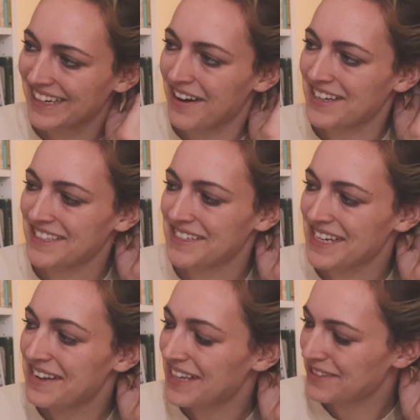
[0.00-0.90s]
that I got is The
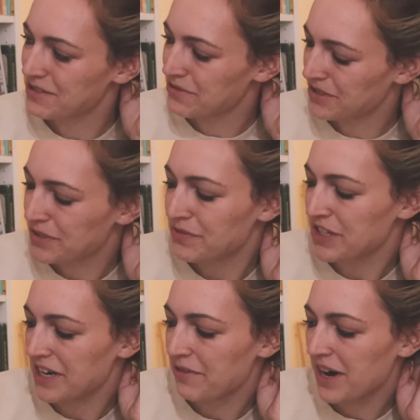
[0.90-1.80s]
10,000 Doors of
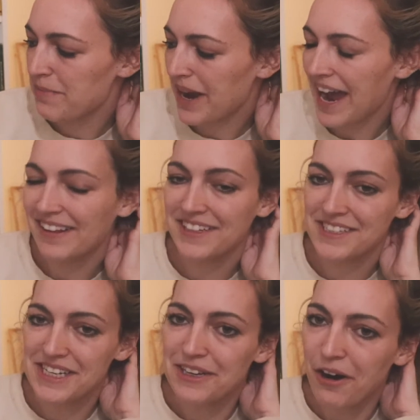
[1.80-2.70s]
January by
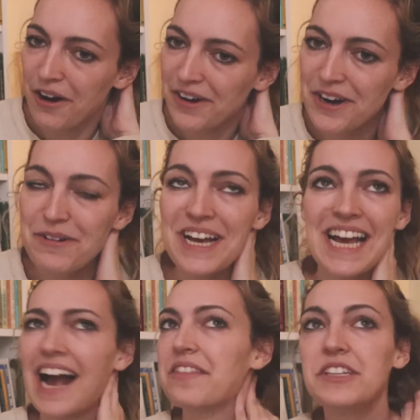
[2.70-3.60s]
Alex E. Harrow.
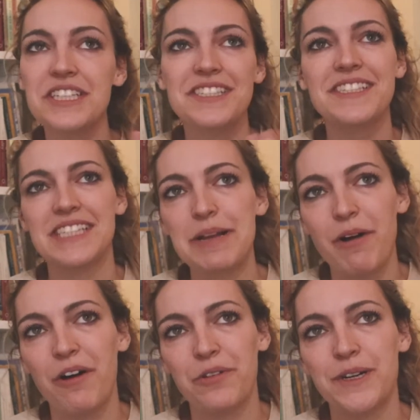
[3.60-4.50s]
And this is the same
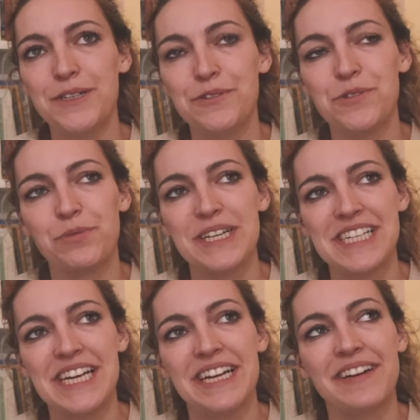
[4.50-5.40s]
author who's
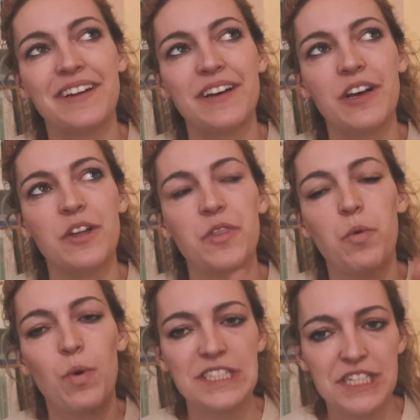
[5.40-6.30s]
written
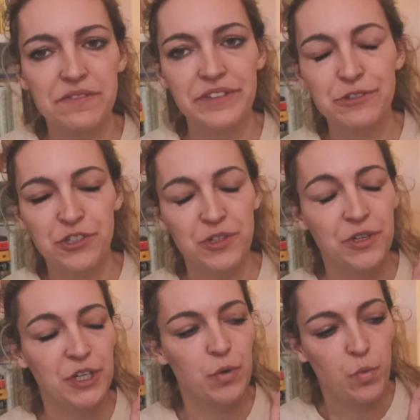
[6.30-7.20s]
The Once and
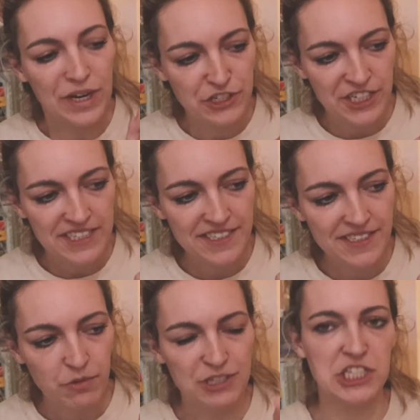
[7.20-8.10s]
Future
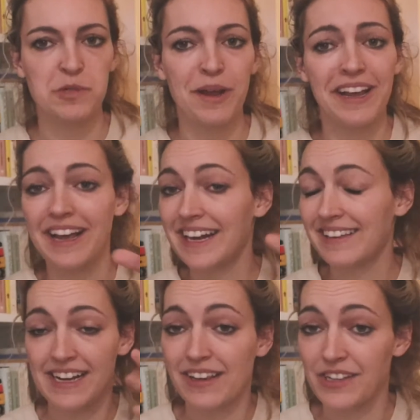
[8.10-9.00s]
Witches, which has been getting
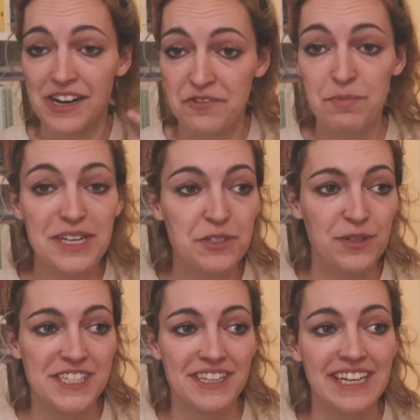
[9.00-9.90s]
like a lot of buzz
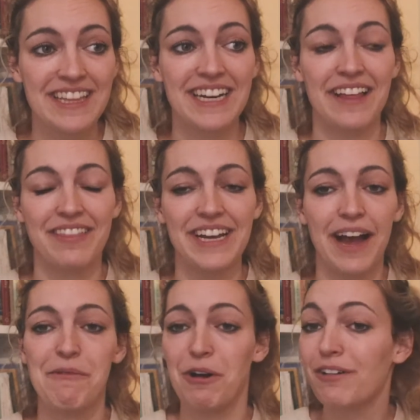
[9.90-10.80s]
recently that I think
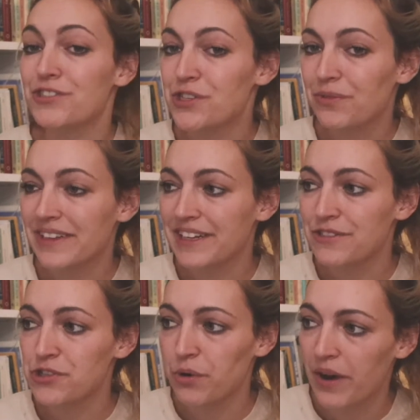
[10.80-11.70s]
I would also really
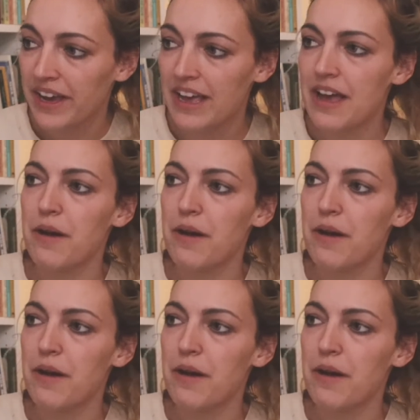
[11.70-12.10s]
enjoy.